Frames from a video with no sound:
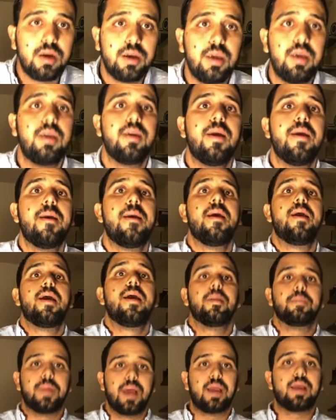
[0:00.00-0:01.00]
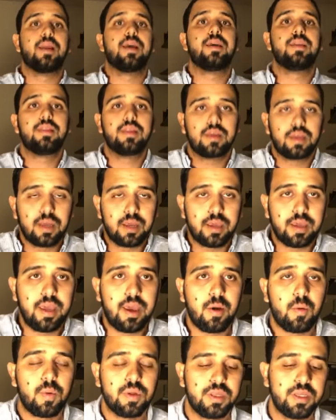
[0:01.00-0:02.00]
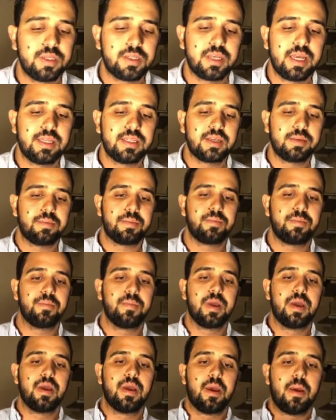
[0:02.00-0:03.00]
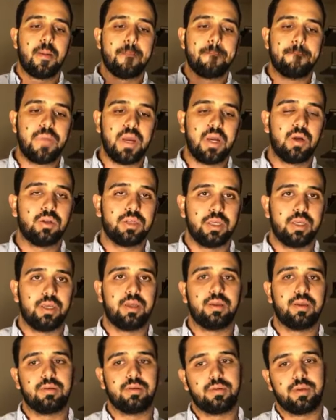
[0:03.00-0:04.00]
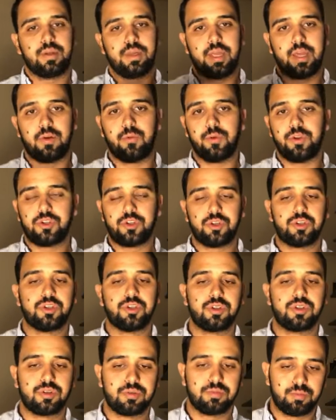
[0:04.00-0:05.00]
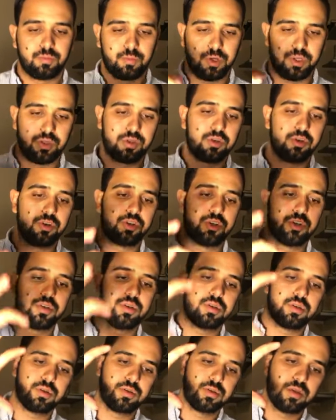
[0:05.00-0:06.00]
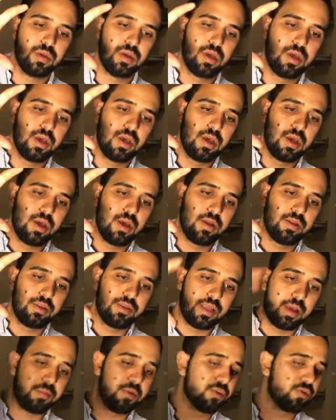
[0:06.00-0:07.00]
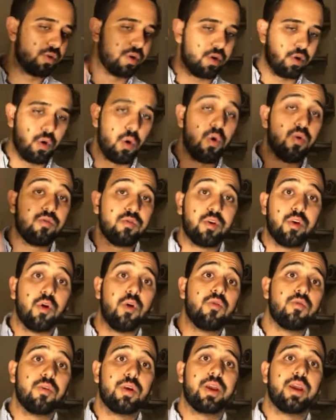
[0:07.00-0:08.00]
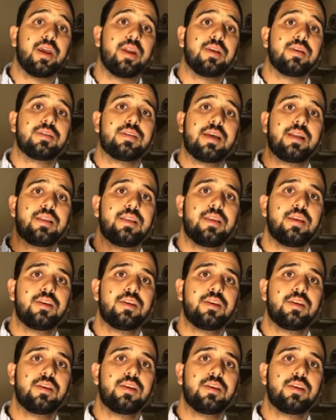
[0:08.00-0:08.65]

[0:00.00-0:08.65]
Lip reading: I'm not going to eat the cookie. And what this ends up building, again, research is demonstrated over and over again is that this